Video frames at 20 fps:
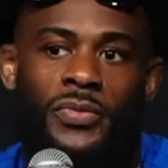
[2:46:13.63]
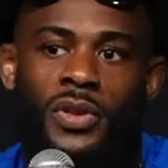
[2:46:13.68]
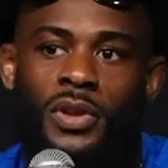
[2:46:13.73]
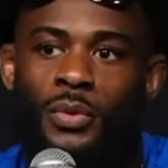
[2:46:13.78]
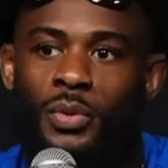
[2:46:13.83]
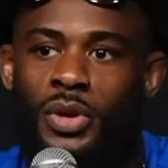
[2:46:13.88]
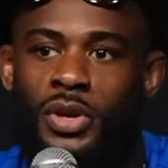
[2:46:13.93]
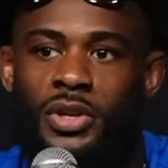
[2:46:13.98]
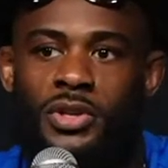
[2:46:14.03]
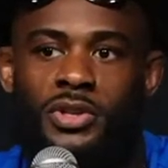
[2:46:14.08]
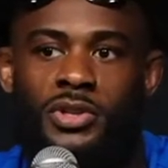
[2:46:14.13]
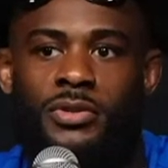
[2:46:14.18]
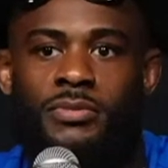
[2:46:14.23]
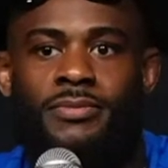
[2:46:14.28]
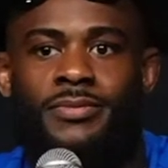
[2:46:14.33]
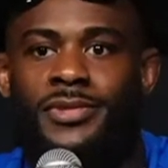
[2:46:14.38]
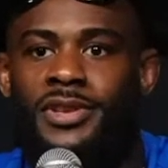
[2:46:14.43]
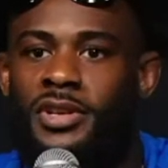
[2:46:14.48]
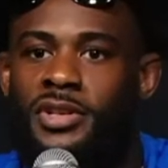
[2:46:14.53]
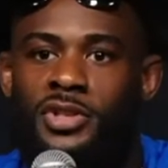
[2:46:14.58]
we
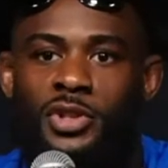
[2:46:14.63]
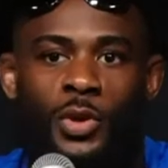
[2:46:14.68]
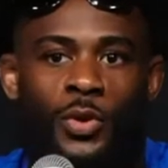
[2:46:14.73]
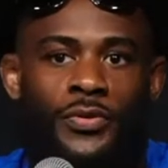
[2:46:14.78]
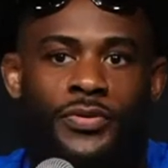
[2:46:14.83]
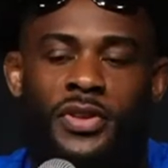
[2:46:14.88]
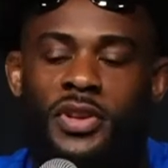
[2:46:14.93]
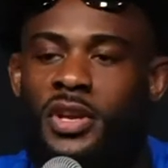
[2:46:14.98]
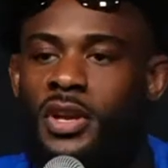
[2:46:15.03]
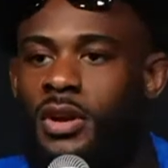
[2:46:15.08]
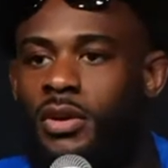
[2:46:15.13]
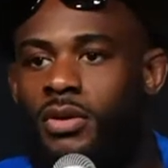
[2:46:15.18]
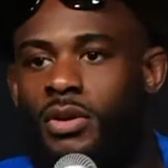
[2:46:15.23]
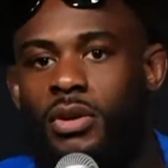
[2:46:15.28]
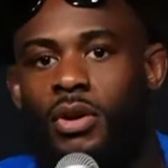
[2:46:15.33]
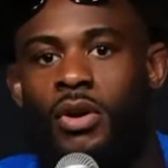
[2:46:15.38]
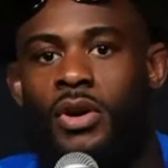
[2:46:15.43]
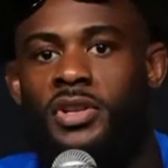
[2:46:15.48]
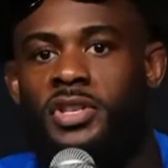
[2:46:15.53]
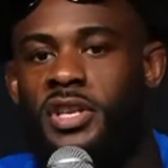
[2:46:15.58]
tooth the nail,
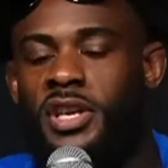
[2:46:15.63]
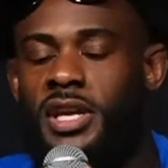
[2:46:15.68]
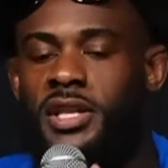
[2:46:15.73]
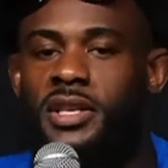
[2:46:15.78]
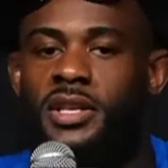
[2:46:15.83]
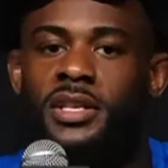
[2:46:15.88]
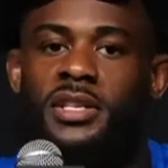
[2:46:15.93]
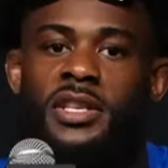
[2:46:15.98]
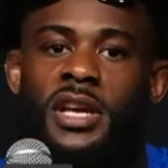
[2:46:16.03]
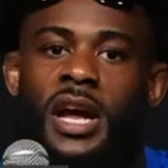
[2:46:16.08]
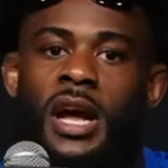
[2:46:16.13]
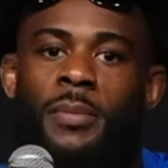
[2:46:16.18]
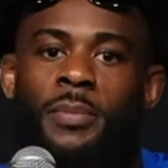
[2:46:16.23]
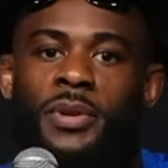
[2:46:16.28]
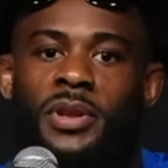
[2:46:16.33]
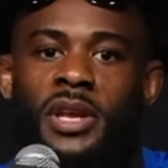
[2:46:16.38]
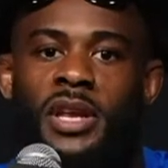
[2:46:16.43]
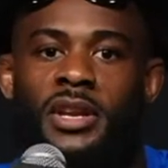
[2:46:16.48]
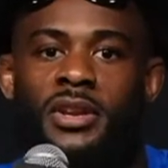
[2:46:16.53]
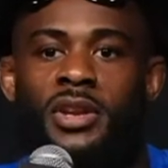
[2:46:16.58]
clawing to get to the top,
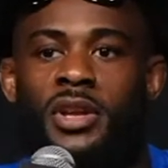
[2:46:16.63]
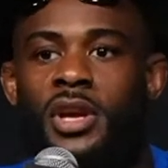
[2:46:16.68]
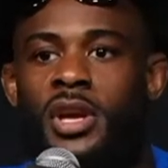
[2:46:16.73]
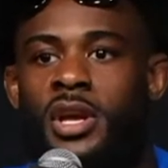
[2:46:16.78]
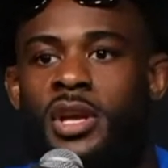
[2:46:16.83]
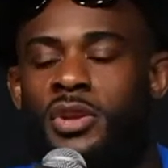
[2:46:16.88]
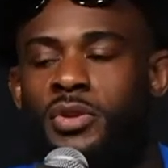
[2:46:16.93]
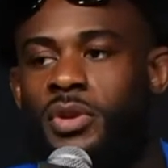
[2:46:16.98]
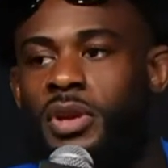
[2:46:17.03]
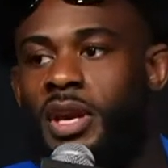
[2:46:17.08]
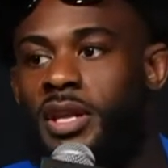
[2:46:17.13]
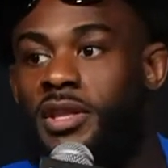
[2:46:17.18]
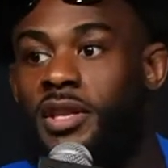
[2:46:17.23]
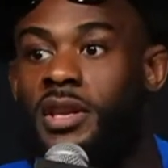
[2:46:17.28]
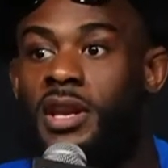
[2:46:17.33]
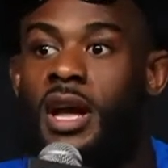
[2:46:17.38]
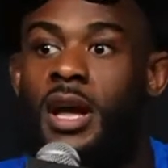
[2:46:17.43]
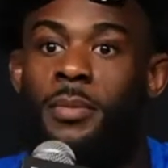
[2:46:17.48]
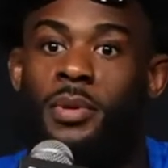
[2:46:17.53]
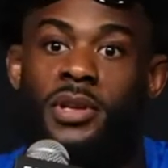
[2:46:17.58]
and then you get
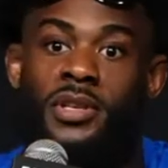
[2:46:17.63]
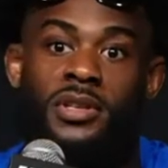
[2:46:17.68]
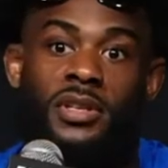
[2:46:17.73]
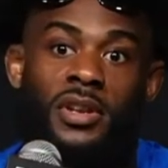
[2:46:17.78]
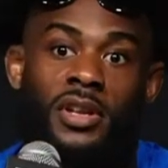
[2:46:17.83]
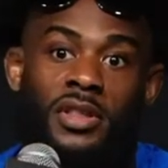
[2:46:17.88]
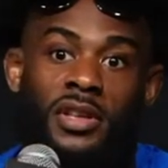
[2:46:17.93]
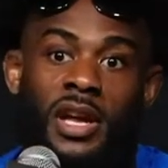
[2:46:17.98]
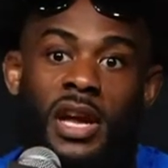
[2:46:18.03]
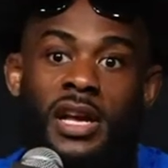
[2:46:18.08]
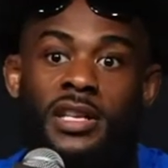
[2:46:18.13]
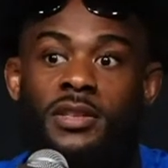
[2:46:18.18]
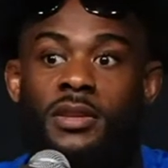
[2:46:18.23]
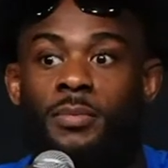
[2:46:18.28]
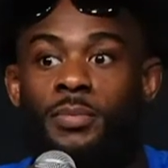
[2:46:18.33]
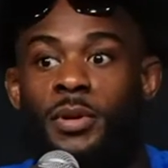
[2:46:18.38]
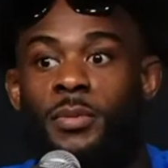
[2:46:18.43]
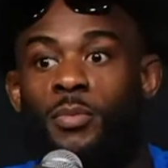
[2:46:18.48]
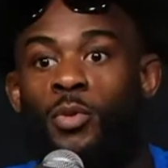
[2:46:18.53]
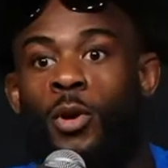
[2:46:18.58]
denied because another guy is a
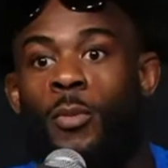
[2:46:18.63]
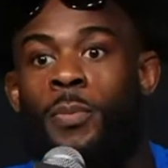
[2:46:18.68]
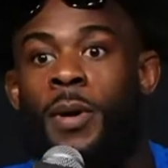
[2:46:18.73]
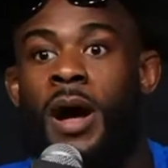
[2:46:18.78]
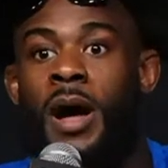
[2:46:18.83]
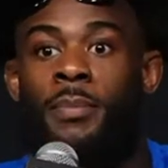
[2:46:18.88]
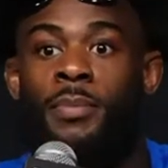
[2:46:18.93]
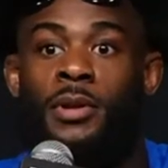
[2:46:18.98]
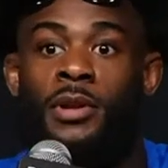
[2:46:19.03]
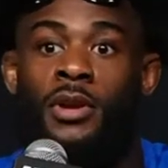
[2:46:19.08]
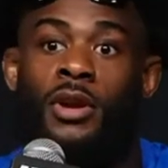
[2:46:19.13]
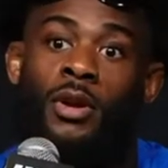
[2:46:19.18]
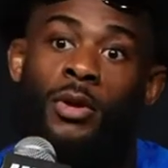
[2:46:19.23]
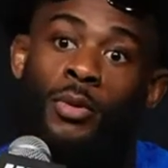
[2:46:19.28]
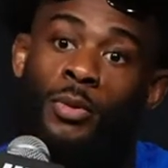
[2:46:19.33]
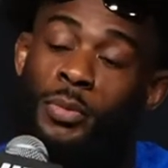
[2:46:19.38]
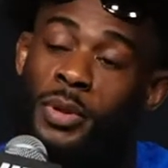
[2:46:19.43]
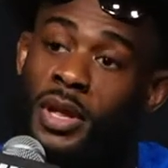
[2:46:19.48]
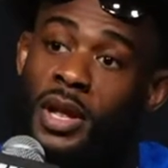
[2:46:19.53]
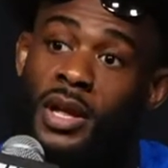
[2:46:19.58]
bit more popular
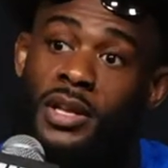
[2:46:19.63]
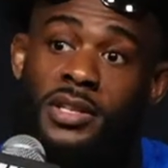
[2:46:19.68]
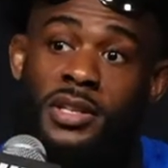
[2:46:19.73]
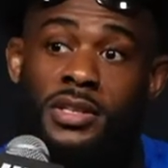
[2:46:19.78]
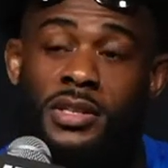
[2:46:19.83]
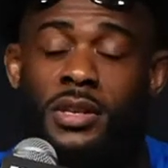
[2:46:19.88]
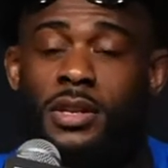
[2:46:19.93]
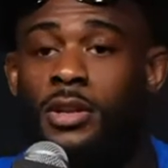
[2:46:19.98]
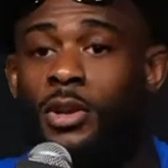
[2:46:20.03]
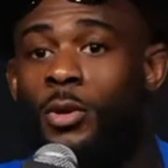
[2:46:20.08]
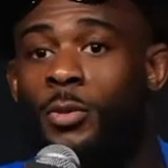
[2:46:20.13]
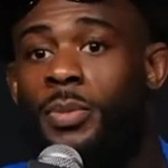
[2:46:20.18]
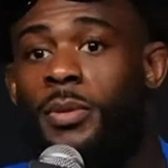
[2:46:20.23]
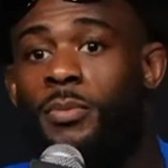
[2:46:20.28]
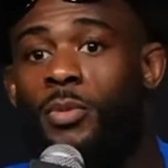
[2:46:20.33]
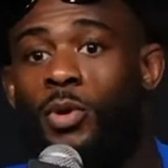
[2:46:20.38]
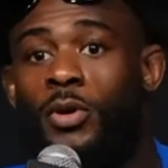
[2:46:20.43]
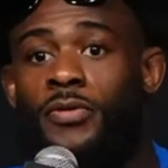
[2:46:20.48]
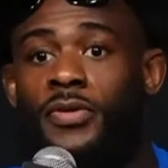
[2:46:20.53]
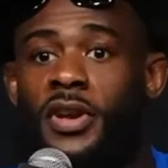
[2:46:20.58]
or because it's a little bit
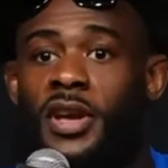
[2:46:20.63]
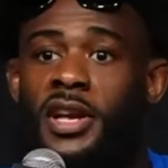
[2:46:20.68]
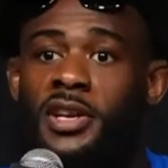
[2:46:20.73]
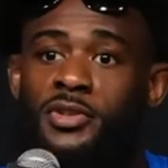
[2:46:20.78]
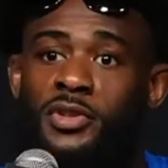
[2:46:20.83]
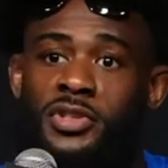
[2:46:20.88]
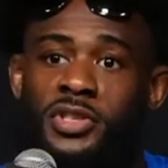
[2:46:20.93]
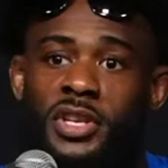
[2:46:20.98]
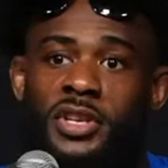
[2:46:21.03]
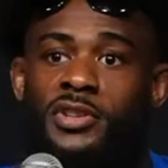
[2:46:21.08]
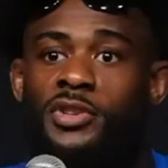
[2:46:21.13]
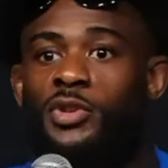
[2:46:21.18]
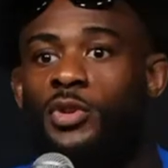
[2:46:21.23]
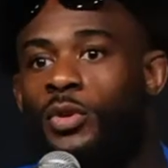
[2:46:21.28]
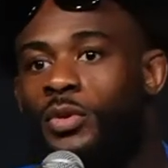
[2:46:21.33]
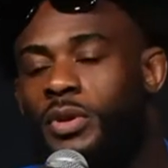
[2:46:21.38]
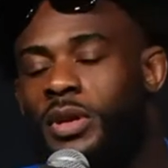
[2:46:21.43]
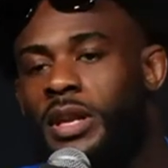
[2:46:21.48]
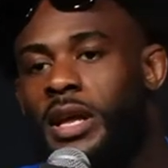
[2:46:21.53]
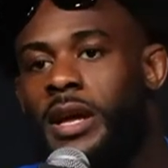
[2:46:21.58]
more of an interesting
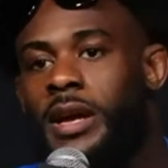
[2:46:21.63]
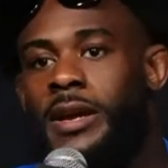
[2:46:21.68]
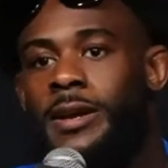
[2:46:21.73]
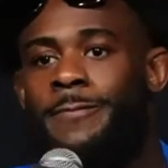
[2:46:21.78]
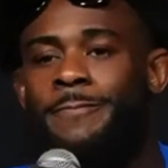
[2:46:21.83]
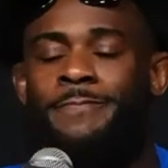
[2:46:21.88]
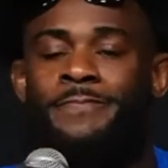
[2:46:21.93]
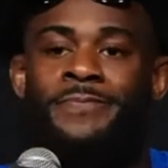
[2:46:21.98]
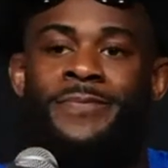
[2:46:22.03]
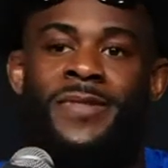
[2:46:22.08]
storyline.